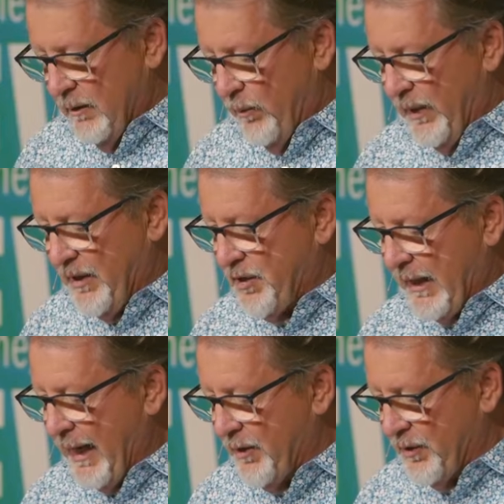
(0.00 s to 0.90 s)
when he
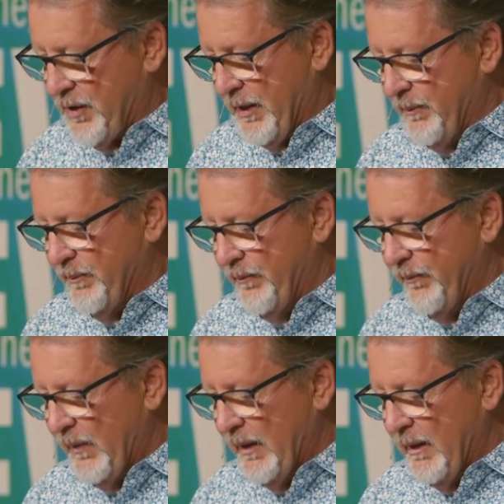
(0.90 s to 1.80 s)
scatters them,
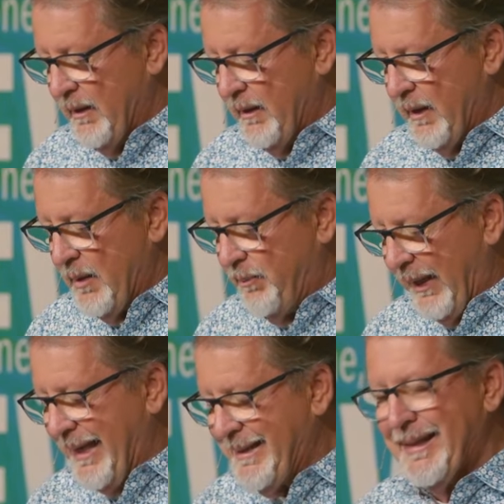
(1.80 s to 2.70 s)
he
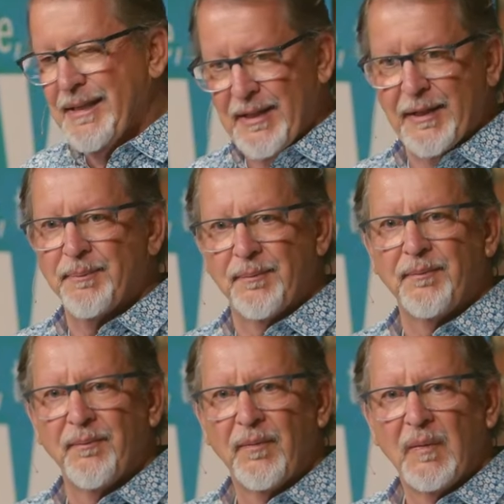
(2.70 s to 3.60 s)
blesses
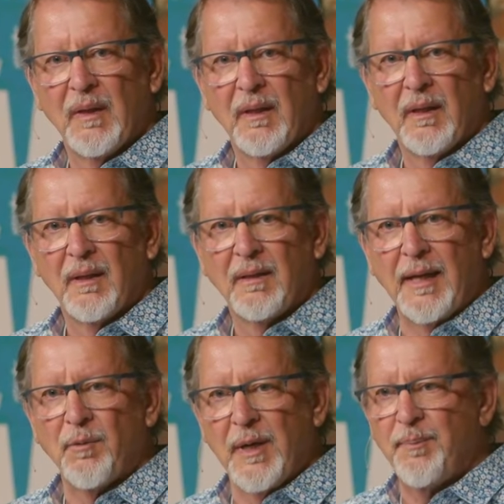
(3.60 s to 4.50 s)
them.
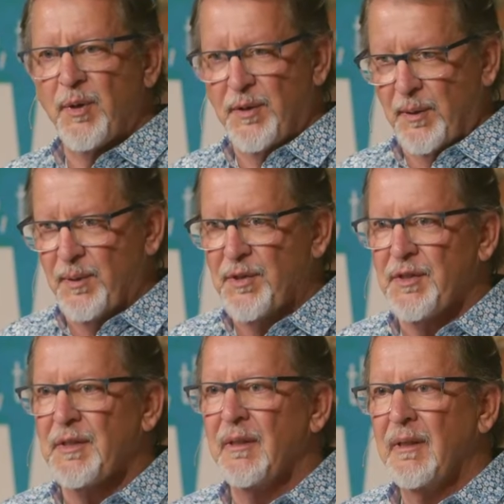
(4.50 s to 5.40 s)
They
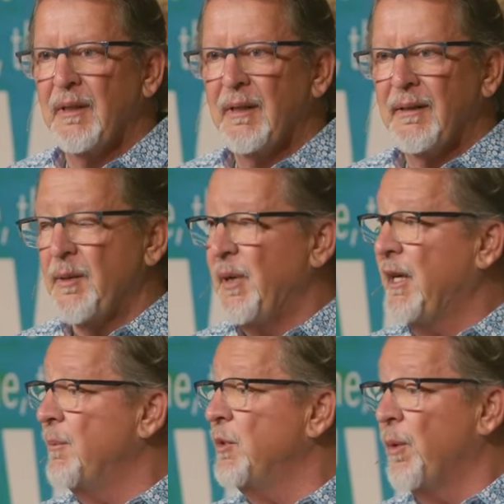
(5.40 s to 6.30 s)
reproduce. They
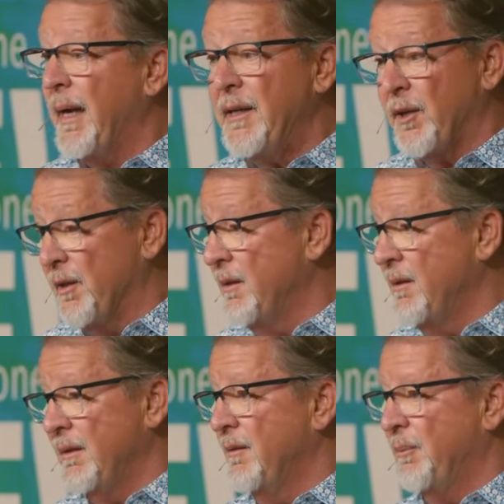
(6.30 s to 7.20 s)
become greater
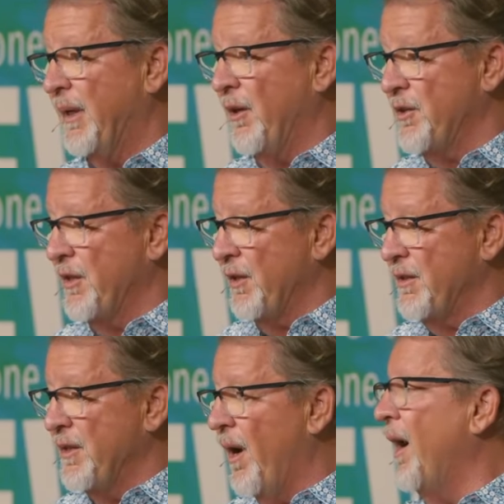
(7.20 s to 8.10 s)
because they're
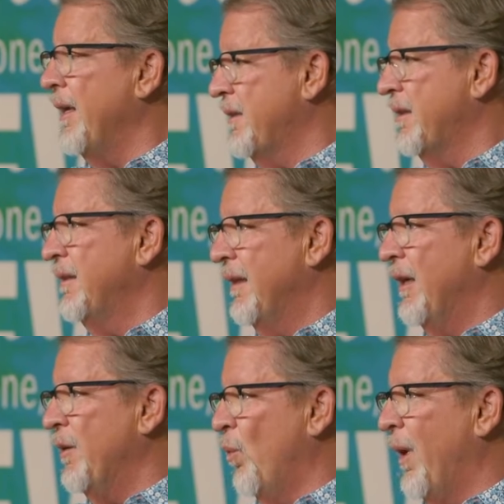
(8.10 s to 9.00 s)
not
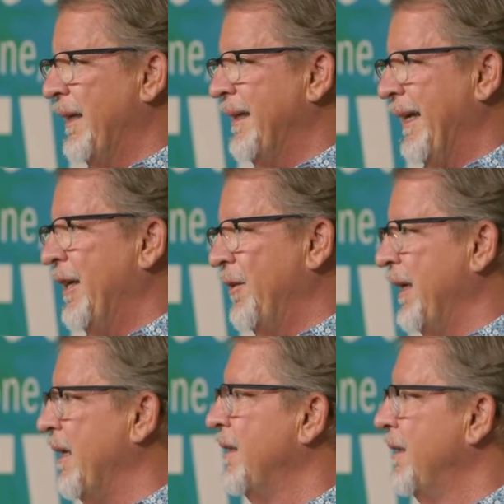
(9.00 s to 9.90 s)
in one area.